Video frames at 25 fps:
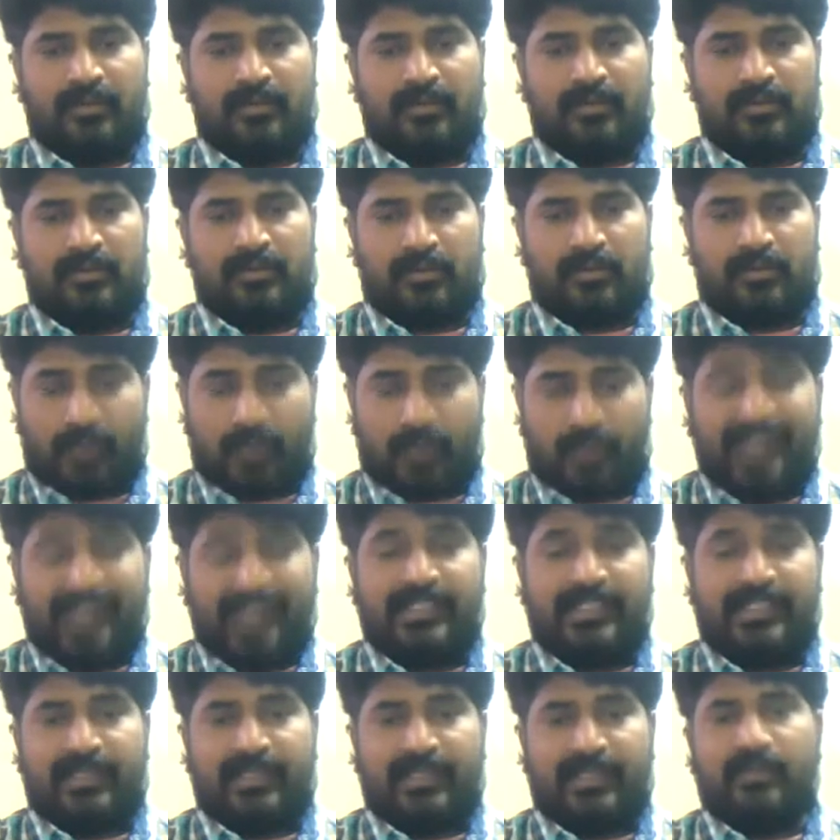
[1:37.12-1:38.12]

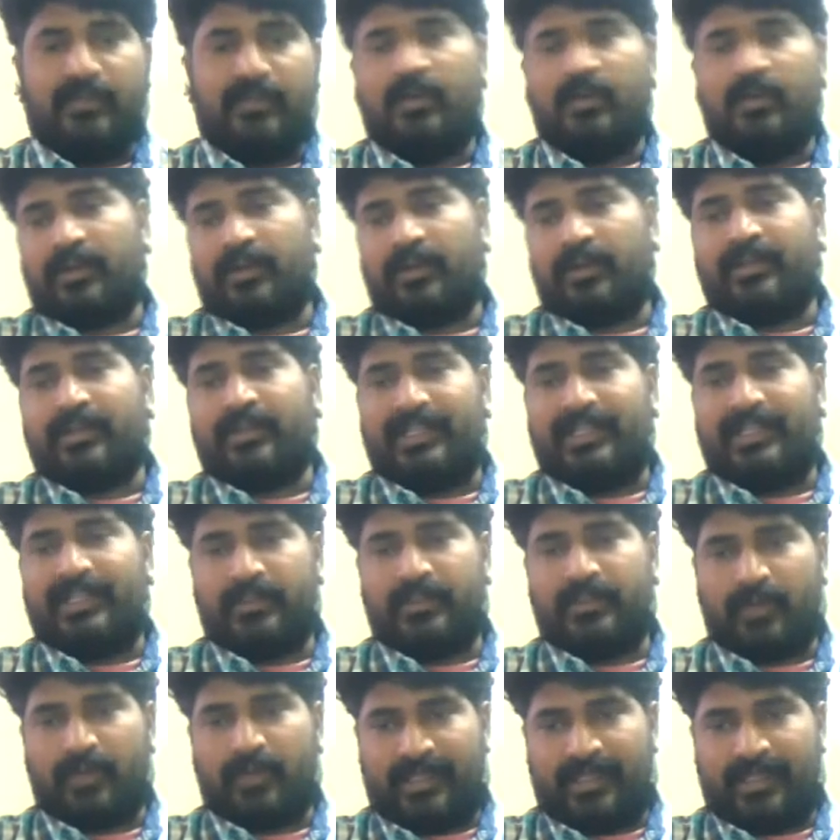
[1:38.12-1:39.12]
writing a creative
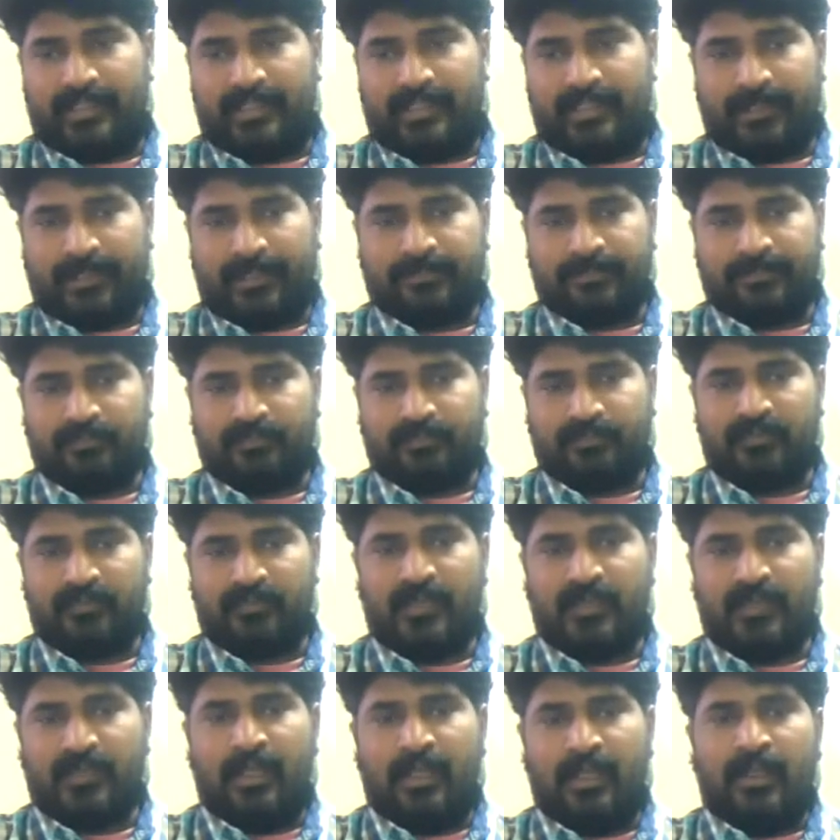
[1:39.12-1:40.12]
writing.
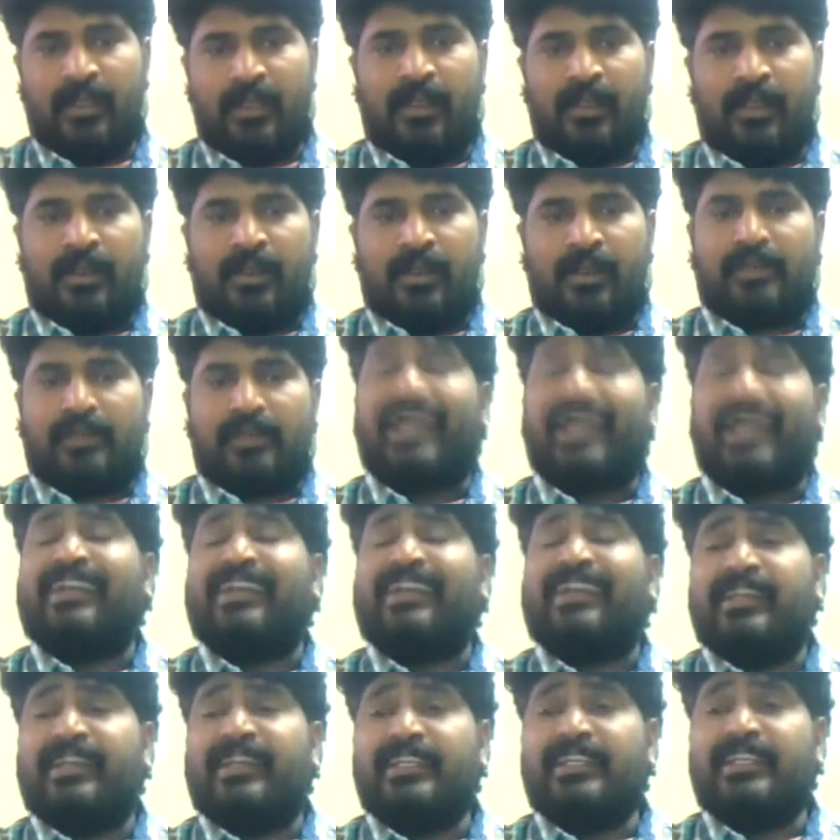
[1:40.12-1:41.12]

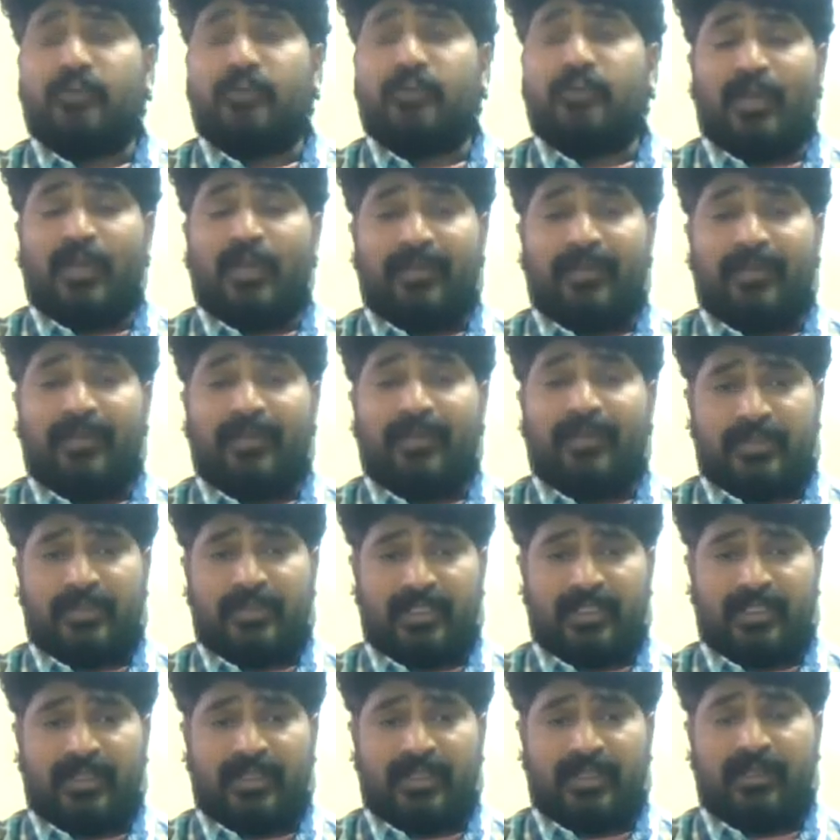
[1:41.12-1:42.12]
Clarity is all about
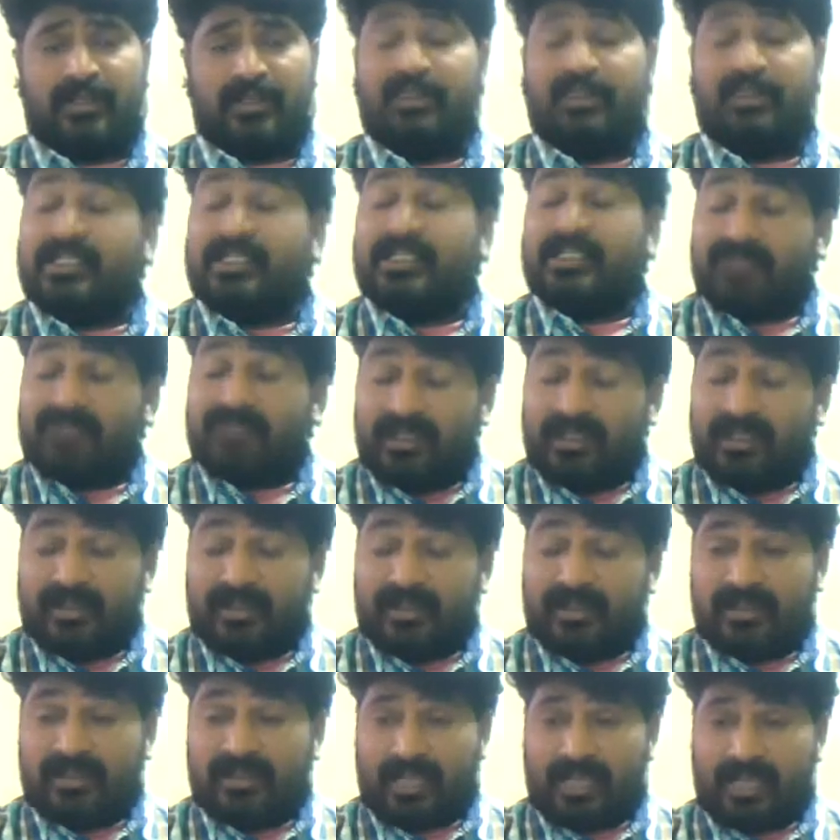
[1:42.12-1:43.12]
it
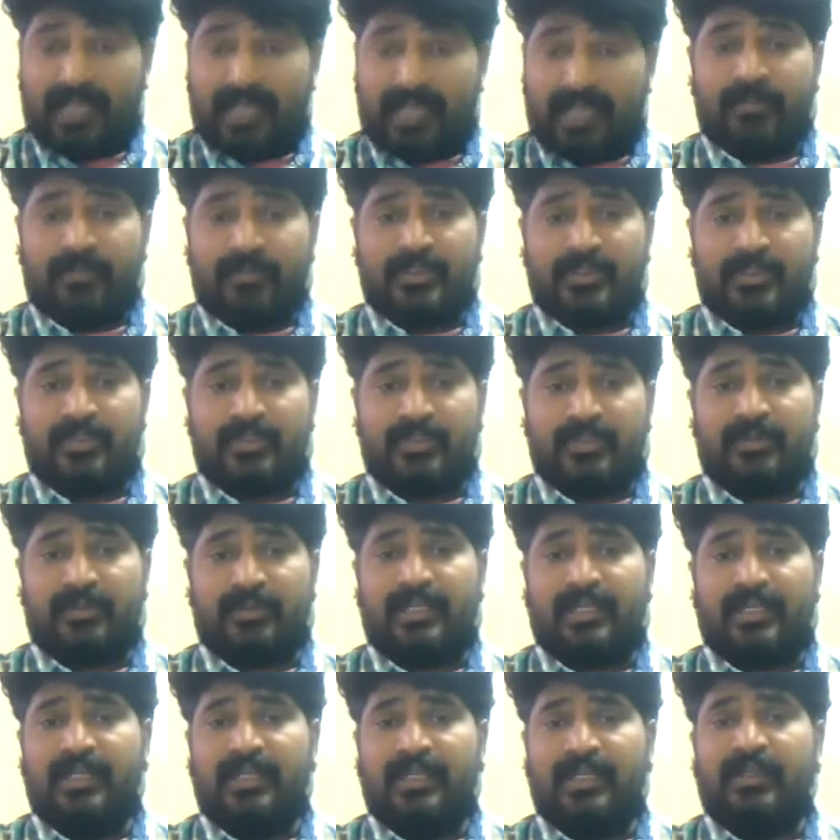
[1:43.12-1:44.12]
will help us,
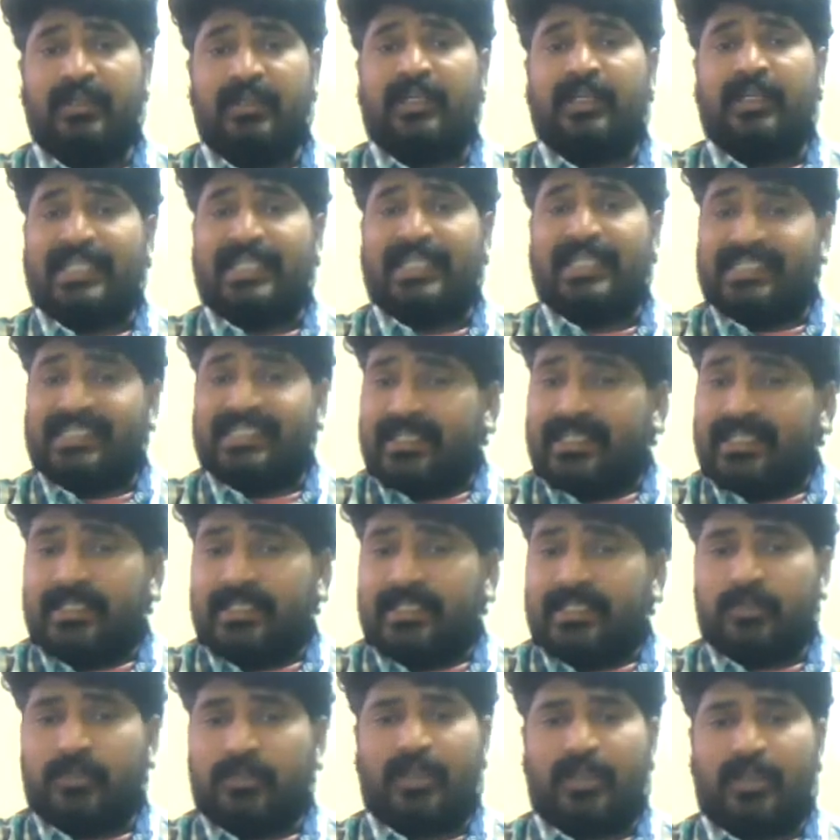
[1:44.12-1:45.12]
okay, easily
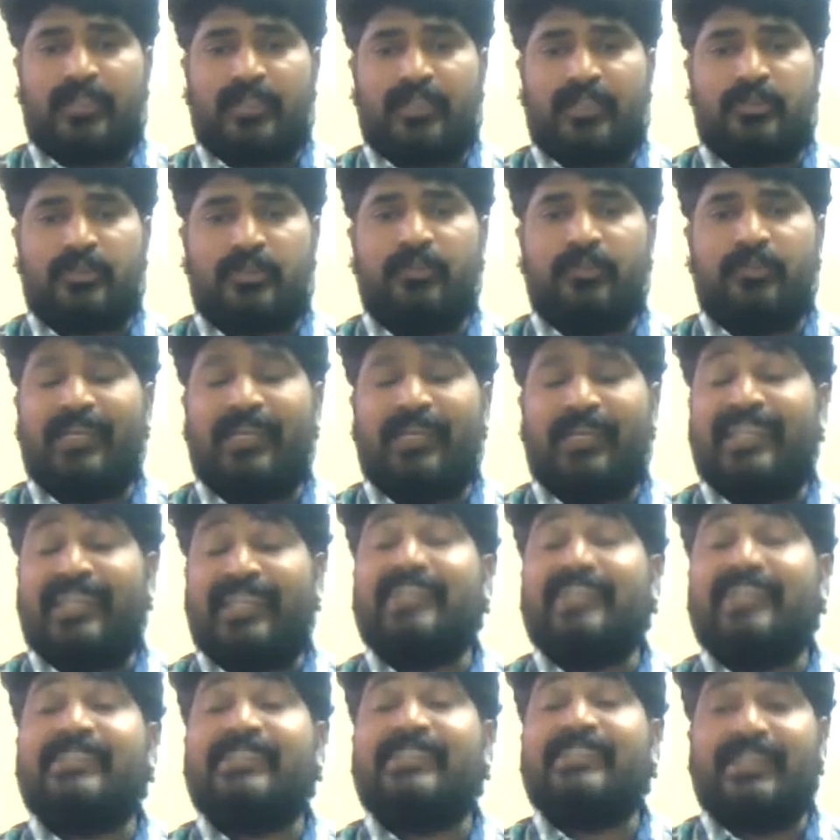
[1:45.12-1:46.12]
to understood by
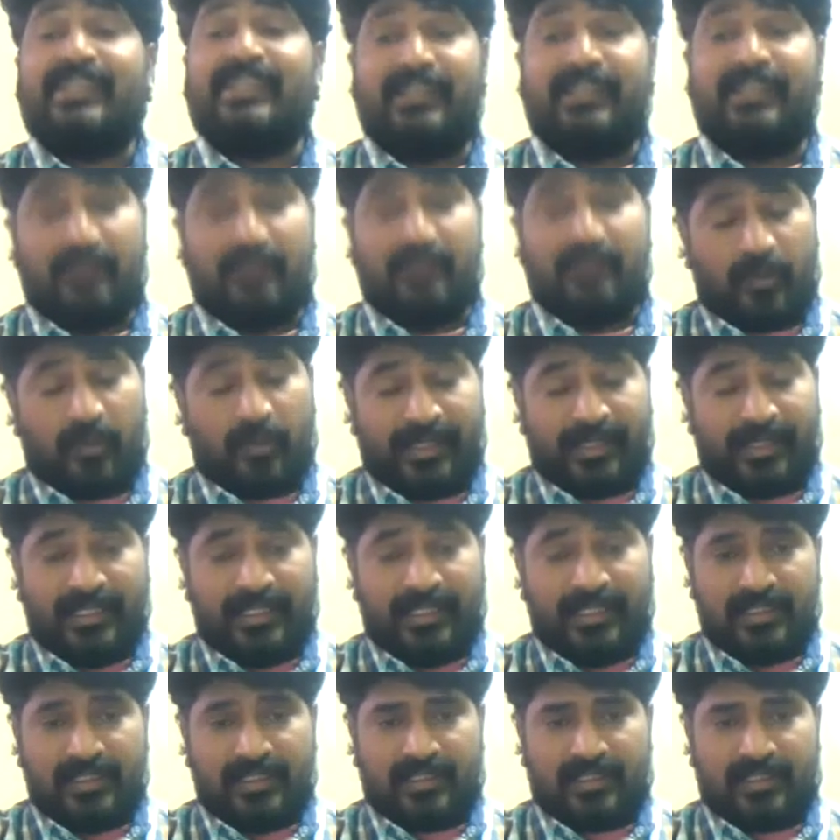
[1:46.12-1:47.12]
intended
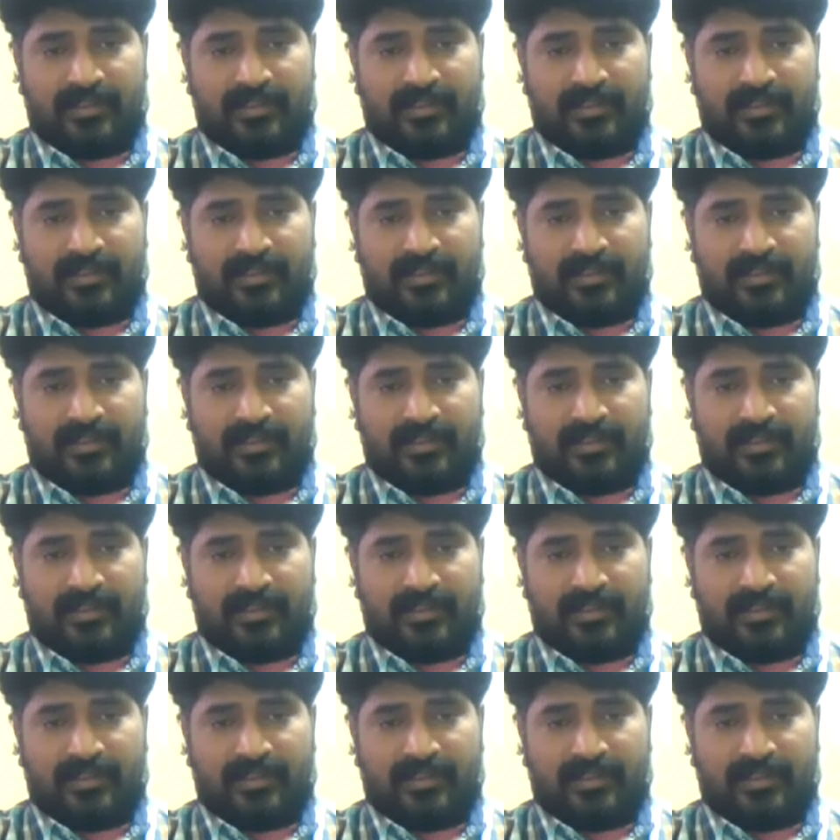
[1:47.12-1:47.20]
audience.